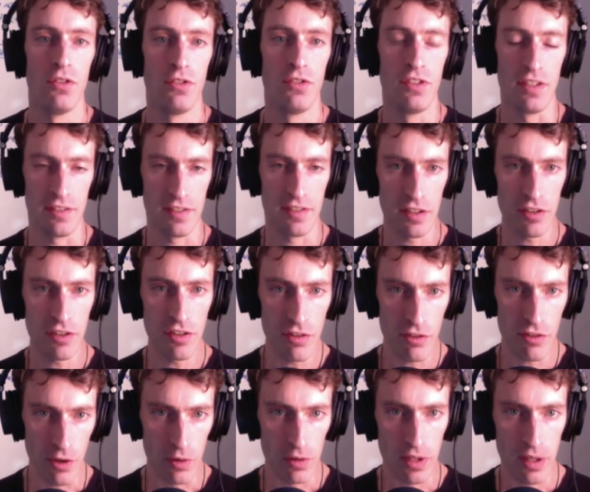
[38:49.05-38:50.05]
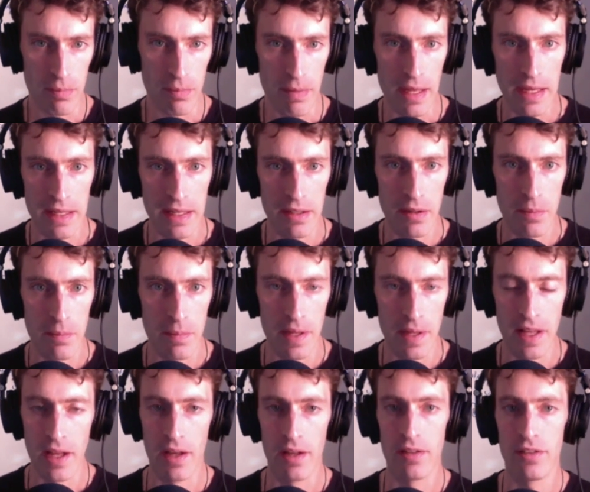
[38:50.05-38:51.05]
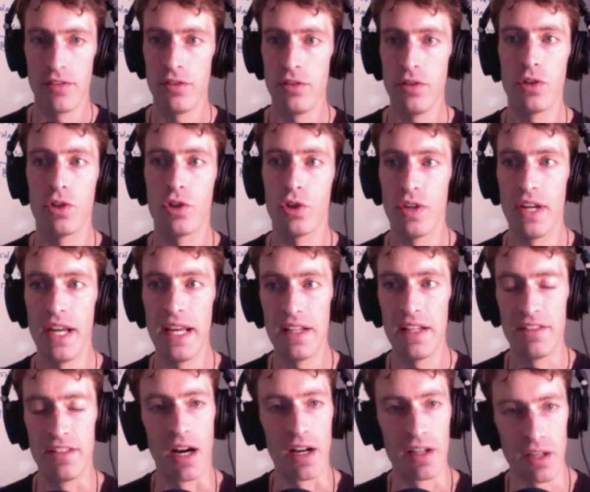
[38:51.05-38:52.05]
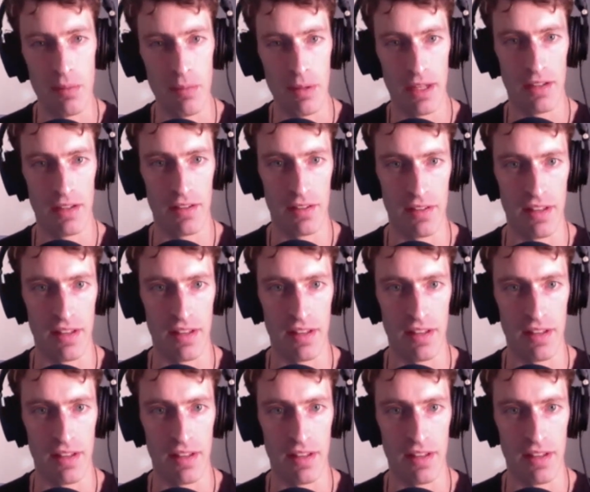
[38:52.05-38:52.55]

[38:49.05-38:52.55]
Decisions don't get made because you create a document